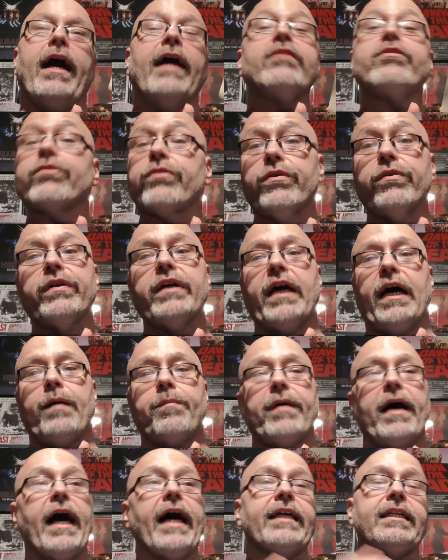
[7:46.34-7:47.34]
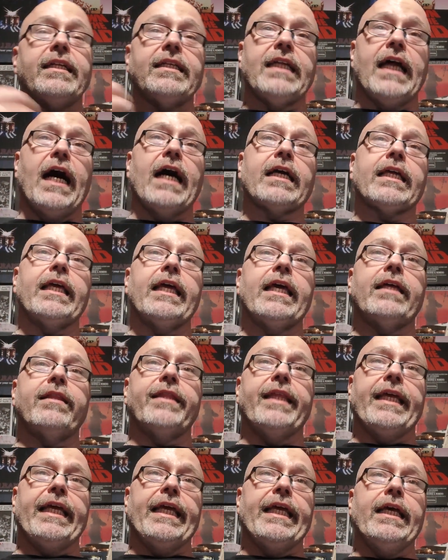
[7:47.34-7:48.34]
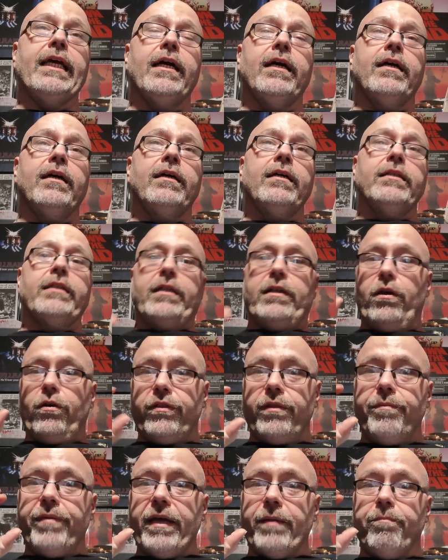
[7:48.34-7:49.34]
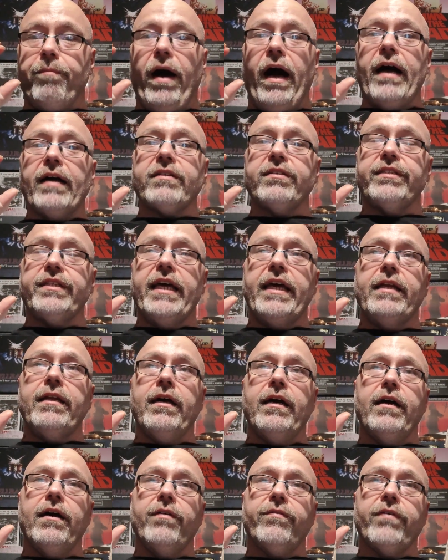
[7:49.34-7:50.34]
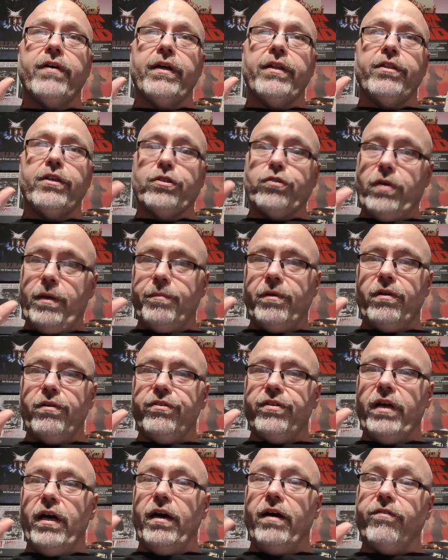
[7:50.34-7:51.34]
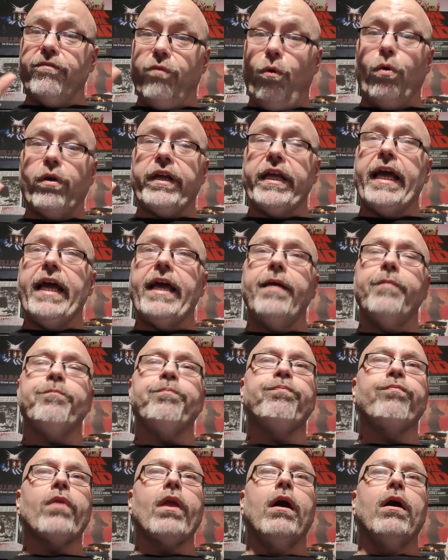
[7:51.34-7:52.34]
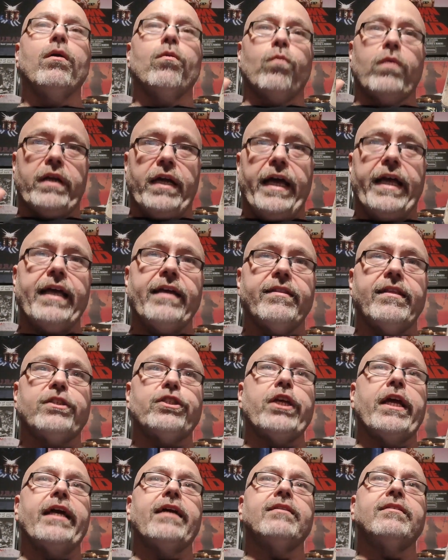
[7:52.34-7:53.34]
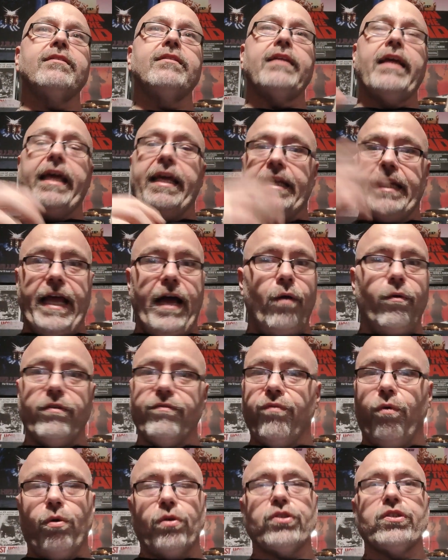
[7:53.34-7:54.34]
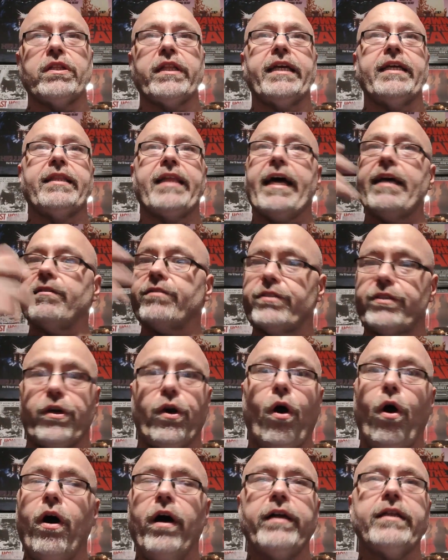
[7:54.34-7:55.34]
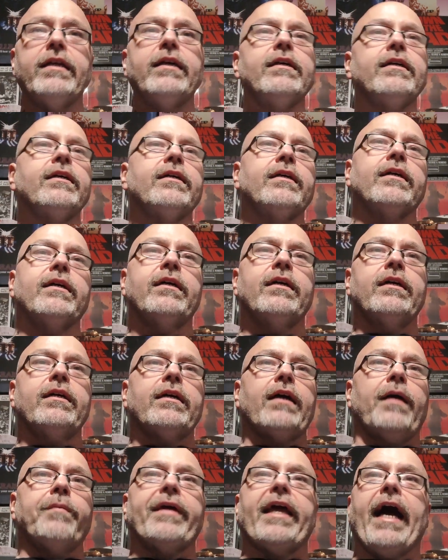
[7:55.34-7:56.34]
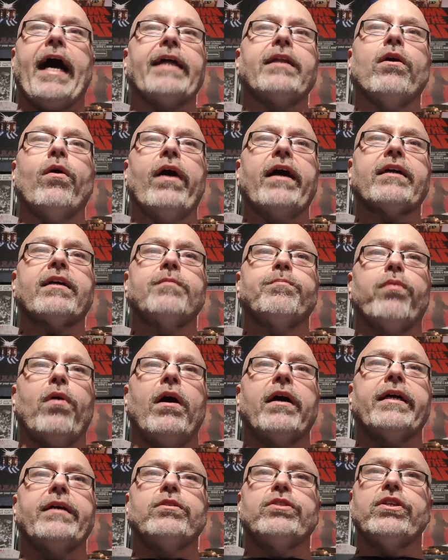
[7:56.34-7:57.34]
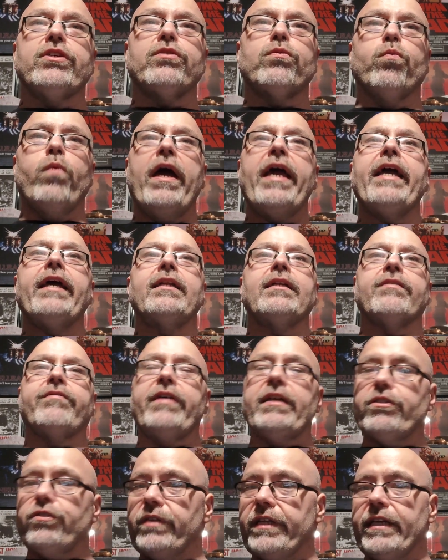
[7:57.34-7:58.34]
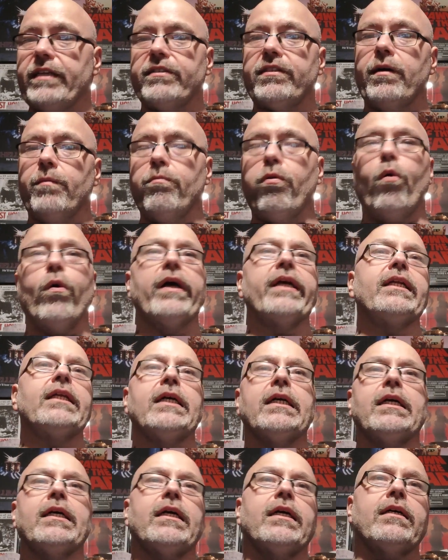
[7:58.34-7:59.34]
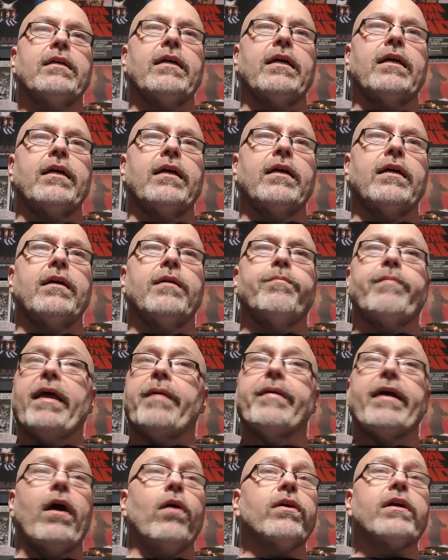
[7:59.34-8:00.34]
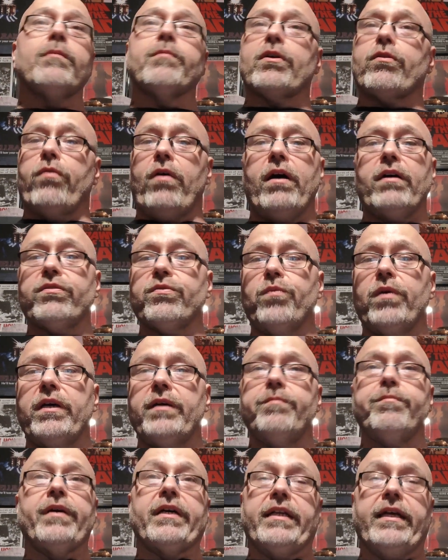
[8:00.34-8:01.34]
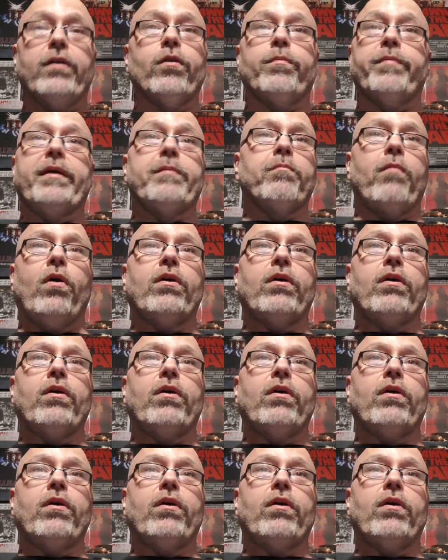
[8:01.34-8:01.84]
I screwed up. I did not get the, you know, the big box set of uh, the Tremors uh, 4K when I had the chance, and now unfortunately that's gone. I mean, I know I could probably just wait, and eventually at some point, uh, maybe I'll come across one, but it'll be